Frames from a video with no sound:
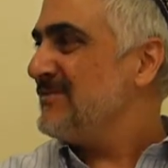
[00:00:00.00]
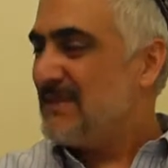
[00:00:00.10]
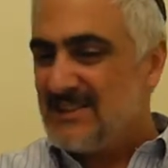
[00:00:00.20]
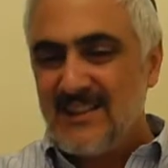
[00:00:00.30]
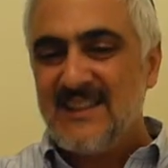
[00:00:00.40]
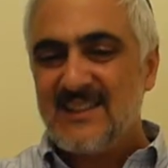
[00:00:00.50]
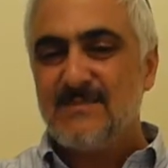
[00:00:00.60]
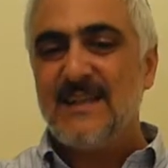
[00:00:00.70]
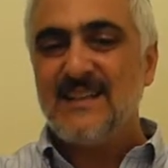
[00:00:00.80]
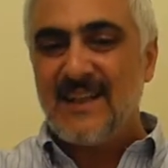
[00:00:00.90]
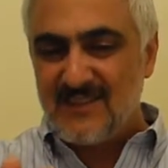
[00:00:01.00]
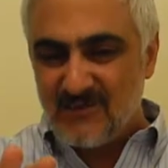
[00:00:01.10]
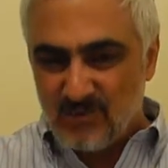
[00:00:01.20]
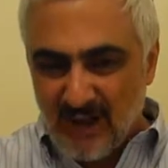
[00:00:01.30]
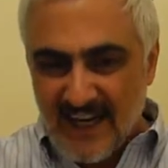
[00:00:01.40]
Basically, he's explaining that
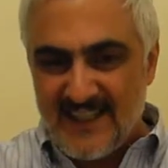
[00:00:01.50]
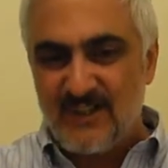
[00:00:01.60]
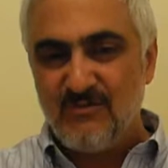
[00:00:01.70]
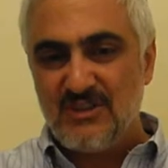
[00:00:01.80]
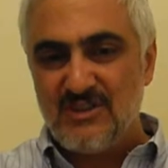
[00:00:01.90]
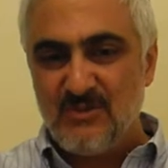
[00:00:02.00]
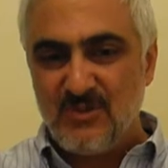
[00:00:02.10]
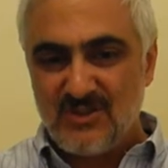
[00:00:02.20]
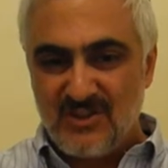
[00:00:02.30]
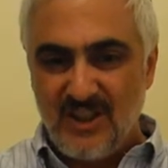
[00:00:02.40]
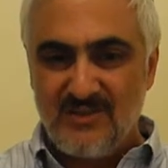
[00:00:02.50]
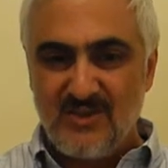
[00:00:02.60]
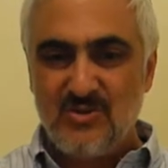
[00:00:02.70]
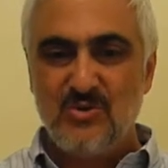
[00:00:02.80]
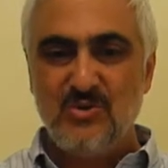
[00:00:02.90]
writing originally was done